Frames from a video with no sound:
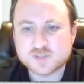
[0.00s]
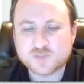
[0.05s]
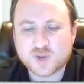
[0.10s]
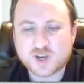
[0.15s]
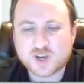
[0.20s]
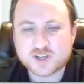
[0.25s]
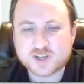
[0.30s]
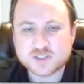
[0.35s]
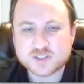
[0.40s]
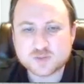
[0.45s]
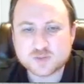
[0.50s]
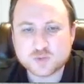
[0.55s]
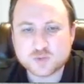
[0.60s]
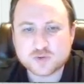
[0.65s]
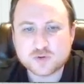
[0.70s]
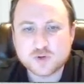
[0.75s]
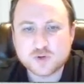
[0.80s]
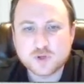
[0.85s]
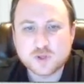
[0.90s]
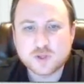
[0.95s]
as
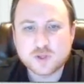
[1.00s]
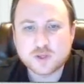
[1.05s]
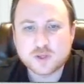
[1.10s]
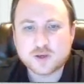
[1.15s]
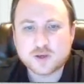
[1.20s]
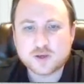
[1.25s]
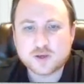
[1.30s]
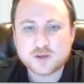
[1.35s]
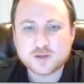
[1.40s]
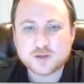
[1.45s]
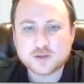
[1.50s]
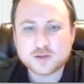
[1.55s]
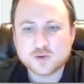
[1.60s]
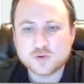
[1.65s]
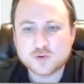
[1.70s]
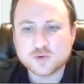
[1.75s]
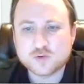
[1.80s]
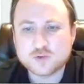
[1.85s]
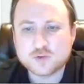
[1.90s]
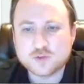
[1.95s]
possible.
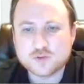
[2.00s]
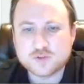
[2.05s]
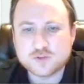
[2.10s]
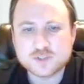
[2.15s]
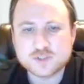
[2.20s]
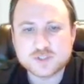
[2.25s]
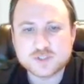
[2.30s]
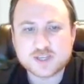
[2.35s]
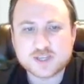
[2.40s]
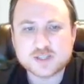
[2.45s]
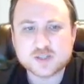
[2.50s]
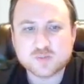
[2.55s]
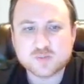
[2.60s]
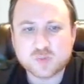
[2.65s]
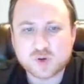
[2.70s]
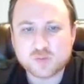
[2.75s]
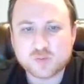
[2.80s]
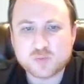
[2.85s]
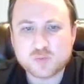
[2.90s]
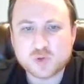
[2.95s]
Google uses that to
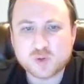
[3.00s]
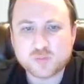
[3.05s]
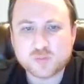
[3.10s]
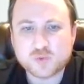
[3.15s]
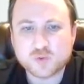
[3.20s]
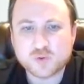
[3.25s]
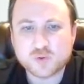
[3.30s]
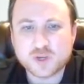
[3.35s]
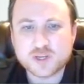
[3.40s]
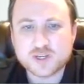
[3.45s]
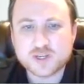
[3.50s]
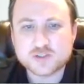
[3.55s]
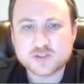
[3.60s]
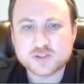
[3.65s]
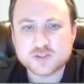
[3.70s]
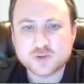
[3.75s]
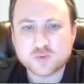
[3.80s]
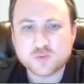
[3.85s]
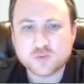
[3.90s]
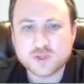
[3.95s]
bump you up the rating.
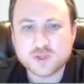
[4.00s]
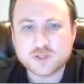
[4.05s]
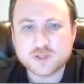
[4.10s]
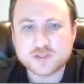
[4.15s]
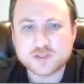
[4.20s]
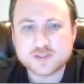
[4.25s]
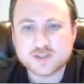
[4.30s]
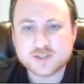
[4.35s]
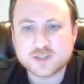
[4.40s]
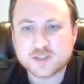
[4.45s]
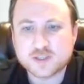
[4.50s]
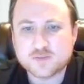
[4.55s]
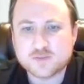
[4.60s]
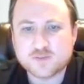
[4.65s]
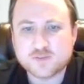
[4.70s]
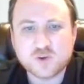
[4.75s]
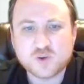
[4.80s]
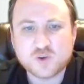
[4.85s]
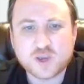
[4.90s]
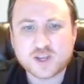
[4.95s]
So realistically,
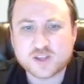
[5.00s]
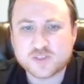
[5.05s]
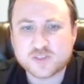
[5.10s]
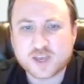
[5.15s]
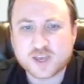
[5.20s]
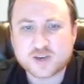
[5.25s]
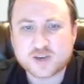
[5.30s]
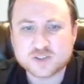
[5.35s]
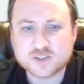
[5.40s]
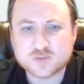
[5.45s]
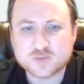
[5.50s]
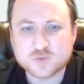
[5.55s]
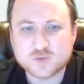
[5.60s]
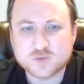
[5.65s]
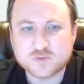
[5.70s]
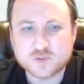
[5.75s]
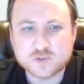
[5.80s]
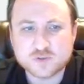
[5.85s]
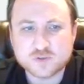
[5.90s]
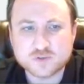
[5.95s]
if you had 1,000
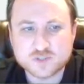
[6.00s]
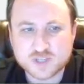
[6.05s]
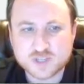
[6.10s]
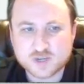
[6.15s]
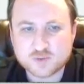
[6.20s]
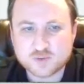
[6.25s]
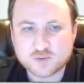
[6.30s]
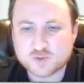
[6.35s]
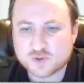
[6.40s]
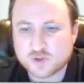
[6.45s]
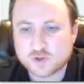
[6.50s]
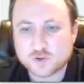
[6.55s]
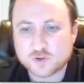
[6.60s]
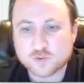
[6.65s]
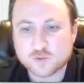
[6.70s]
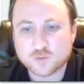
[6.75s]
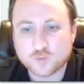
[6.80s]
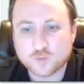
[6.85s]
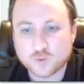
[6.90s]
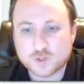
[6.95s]
reviews, that would
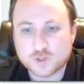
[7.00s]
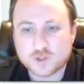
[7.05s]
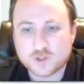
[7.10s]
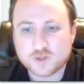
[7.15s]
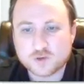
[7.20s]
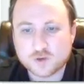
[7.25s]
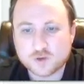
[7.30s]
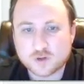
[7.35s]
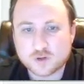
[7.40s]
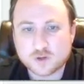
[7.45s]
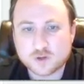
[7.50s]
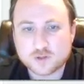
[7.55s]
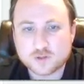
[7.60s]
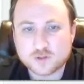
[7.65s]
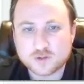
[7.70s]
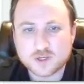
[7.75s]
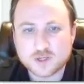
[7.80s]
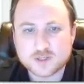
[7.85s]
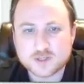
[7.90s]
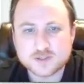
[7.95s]
look really good on
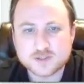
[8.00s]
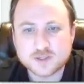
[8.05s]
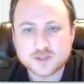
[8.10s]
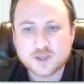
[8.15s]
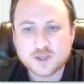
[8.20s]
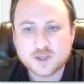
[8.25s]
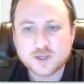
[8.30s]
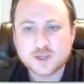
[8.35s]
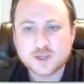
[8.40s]
you guys.